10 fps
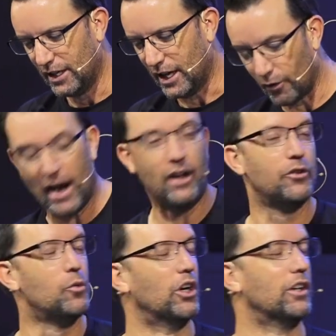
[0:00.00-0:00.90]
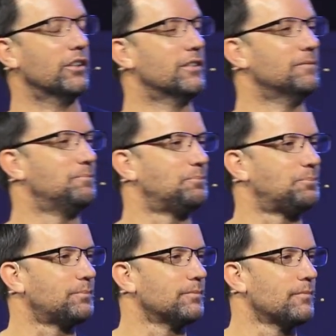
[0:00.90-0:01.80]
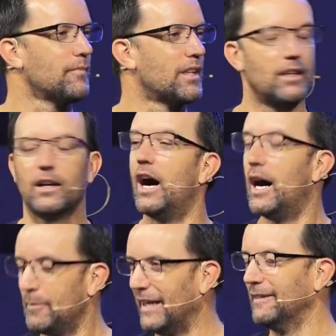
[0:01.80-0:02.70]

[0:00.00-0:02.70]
around the world. Amen.